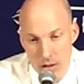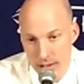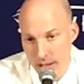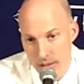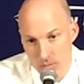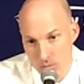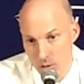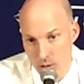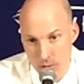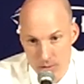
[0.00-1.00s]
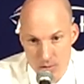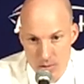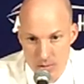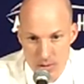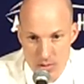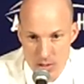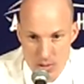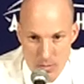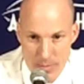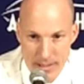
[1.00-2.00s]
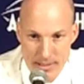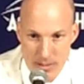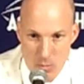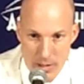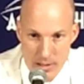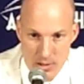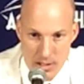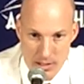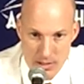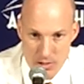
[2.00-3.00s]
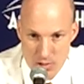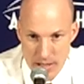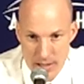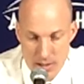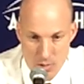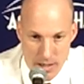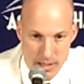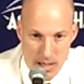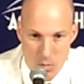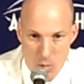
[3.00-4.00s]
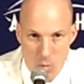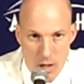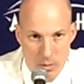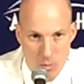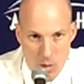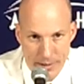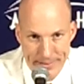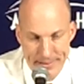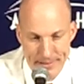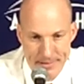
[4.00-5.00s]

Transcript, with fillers: Well, again, you know, it's a Big Ten win, and in the standings right now we're 1-1.